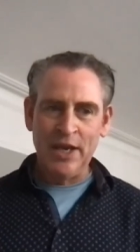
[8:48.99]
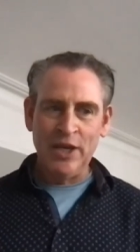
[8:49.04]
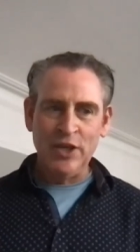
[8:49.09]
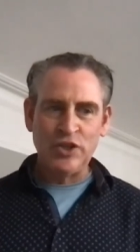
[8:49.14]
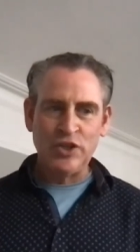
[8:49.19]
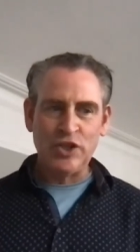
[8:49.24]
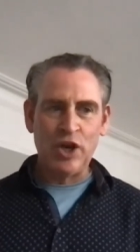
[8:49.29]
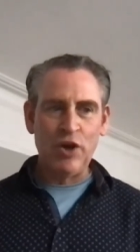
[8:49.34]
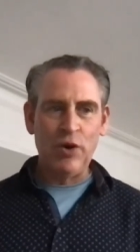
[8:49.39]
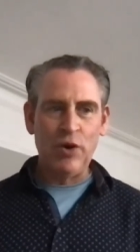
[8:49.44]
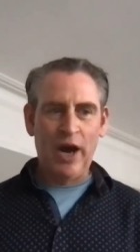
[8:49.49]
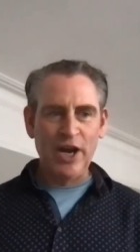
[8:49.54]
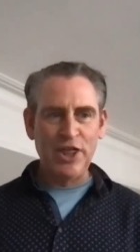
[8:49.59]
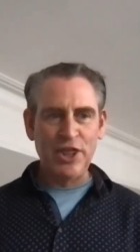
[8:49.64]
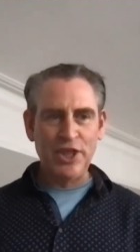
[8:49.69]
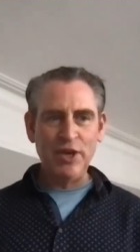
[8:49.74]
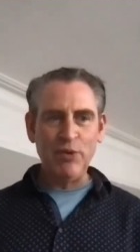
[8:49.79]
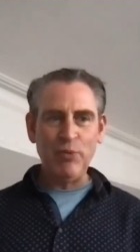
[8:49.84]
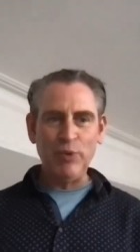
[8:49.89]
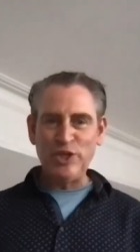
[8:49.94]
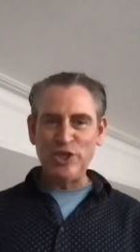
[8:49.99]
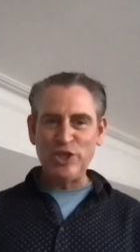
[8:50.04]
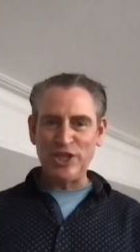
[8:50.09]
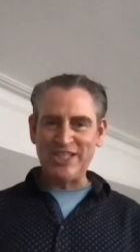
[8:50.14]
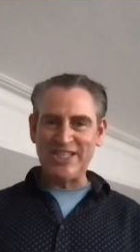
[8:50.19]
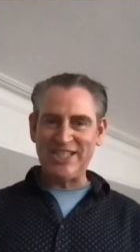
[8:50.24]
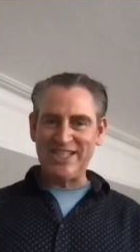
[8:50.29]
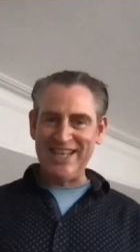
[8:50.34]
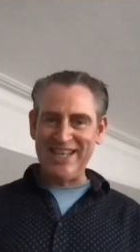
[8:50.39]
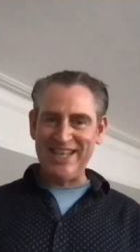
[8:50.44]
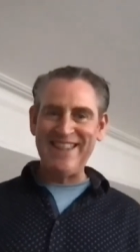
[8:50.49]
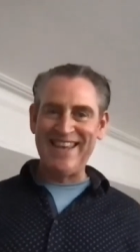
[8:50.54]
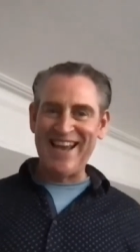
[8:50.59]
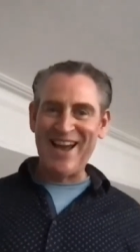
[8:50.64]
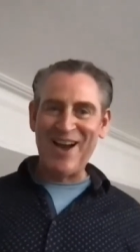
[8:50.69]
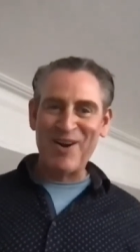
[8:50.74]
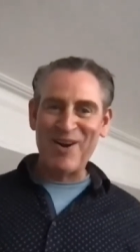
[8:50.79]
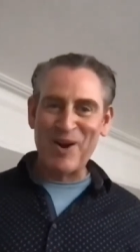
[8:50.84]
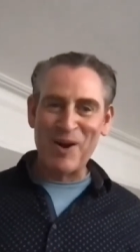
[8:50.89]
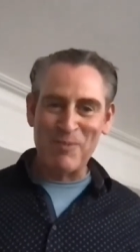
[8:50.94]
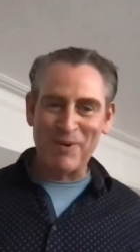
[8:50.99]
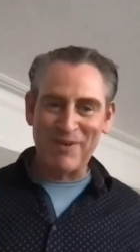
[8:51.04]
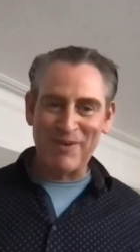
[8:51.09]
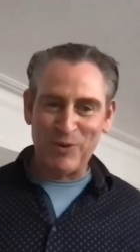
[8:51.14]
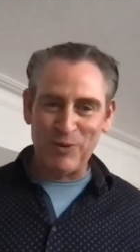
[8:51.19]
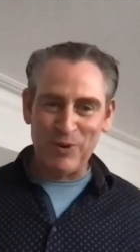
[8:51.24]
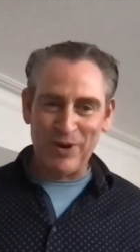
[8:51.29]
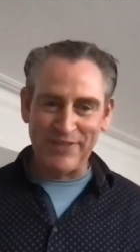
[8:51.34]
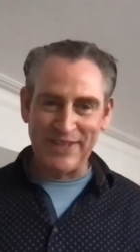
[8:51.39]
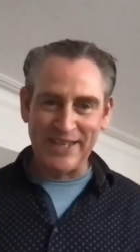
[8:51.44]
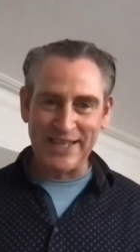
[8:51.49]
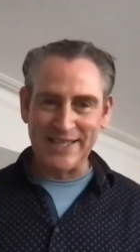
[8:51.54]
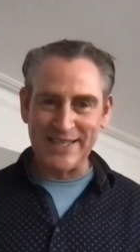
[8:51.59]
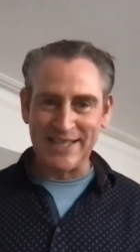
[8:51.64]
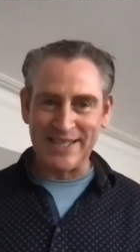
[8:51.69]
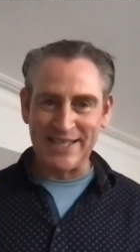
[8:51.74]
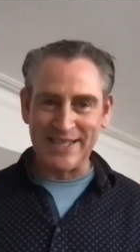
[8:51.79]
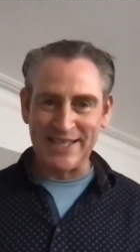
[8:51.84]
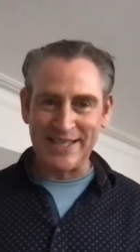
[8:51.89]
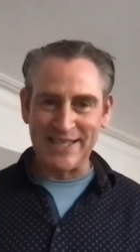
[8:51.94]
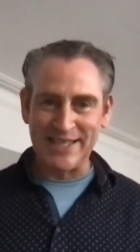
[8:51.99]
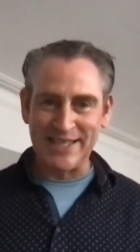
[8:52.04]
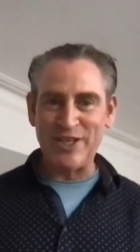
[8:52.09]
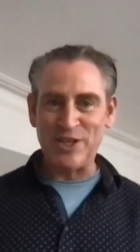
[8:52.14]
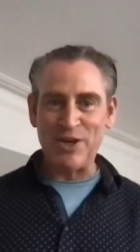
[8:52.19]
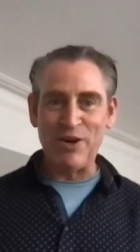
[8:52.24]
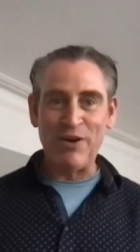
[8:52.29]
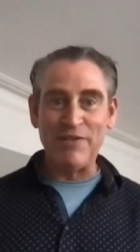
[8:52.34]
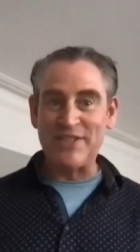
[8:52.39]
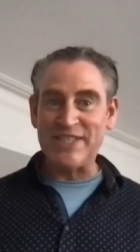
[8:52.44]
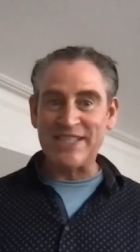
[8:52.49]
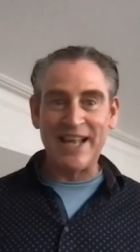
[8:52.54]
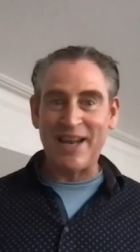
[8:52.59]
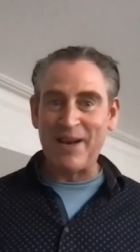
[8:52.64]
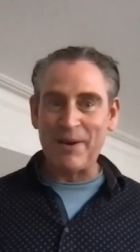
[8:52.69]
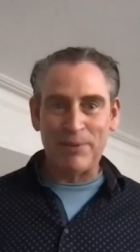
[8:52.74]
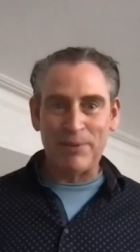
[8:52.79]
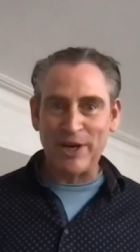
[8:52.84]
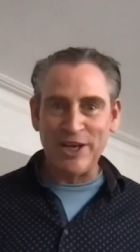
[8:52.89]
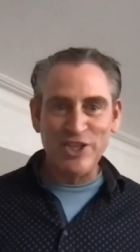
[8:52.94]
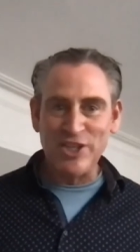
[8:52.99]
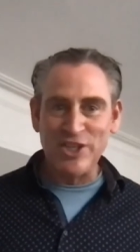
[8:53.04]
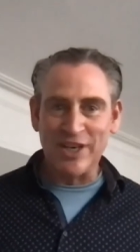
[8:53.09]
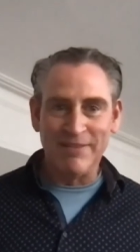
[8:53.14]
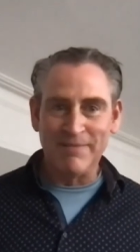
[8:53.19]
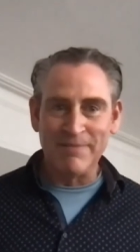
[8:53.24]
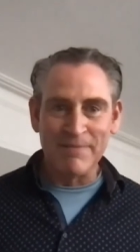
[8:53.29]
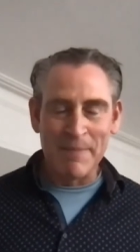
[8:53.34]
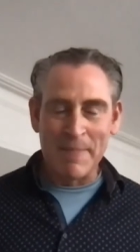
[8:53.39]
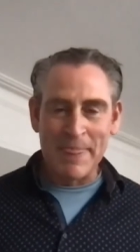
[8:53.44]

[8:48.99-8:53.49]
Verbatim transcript: So I think we should see the outcome of all of this as this idea of celebration